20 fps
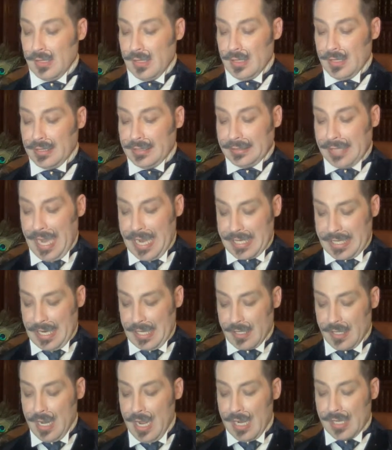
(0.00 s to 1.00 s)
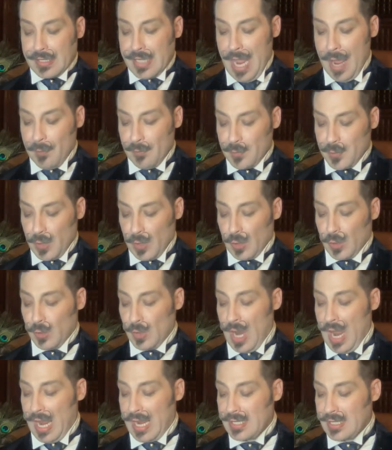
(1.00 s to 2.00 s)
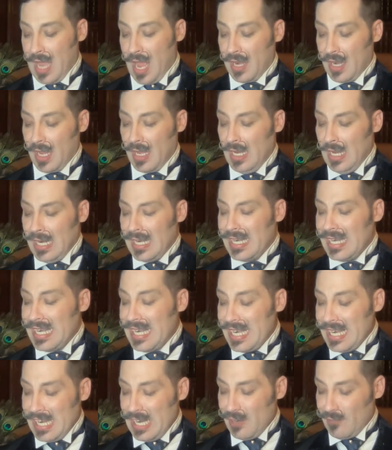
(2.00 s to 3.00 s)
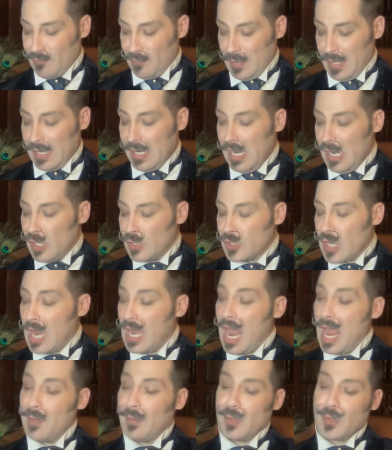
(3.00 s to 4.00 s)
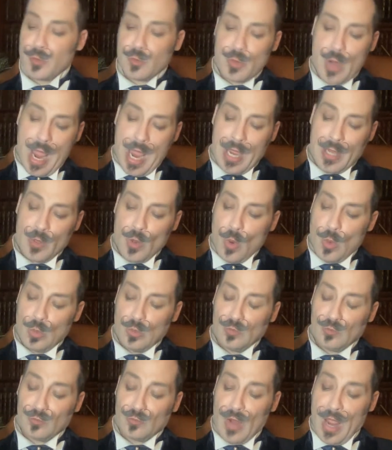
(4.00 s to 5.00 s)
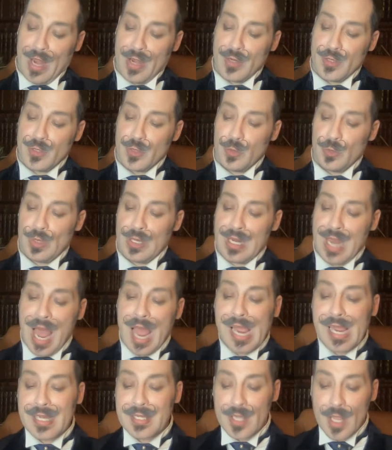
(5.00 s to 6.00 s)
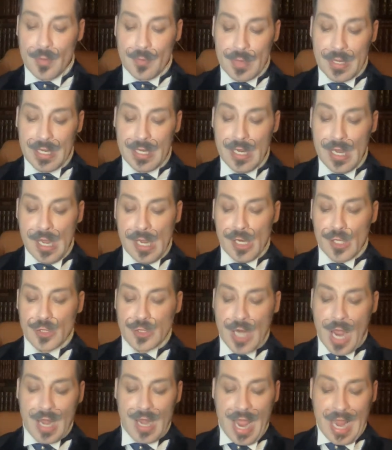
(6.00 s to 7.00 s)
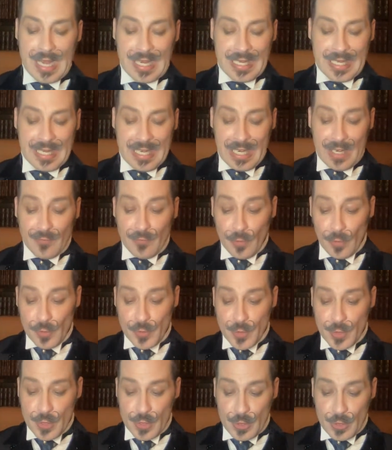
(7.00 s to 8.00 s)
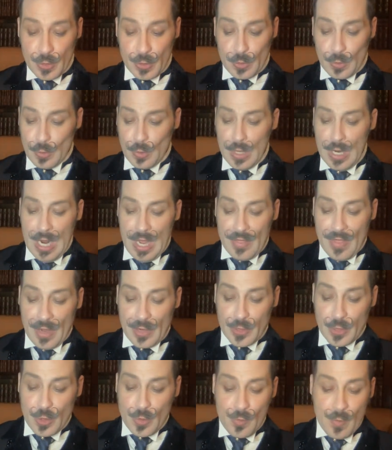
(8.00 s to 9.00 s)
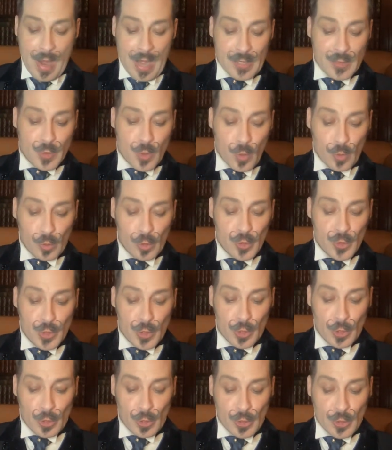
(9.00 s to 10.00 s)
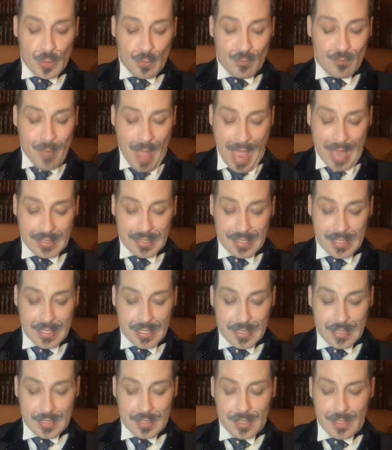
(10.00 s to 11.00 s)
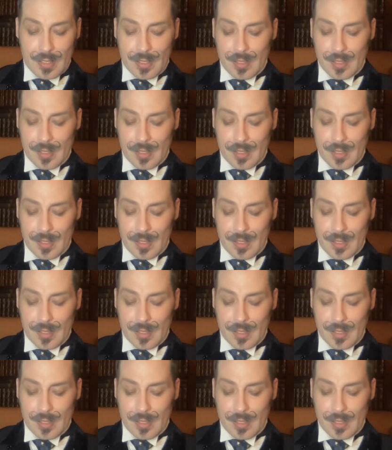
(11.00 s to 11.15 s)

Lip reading: Satan, tempter, cries Anna, leave me. Shall I betray an old friend who relies on me? Shall I leave her to you, that you may torture her to madness?